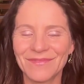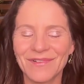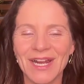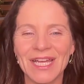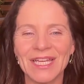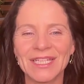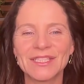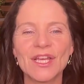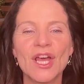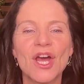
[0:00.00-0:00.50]

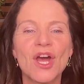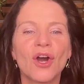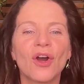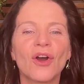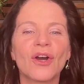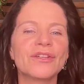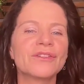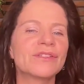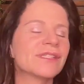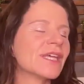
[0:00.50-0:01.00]
Right?
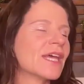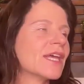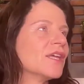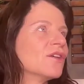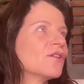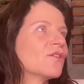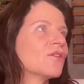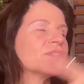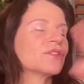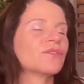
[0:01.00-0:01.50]
Or you say
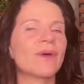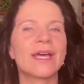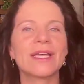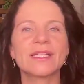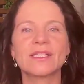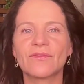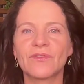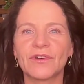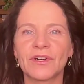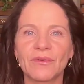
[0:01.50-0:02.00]
you're going to
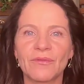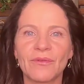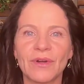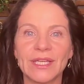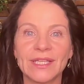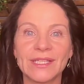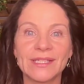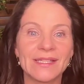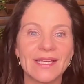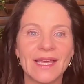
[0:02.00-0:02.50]
ask for a
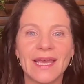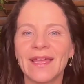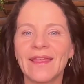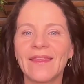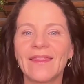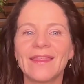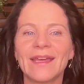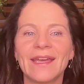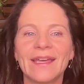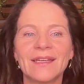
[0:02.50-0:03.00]
raise
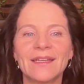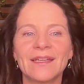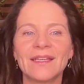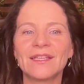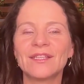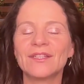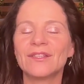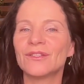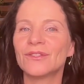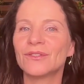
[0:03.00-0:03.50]
and then
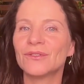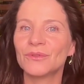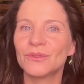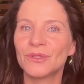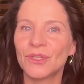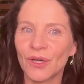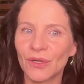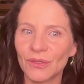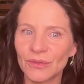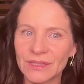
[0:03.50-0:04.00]
you
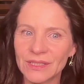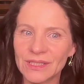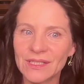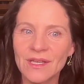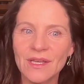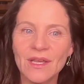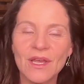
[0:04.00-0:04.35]
don't.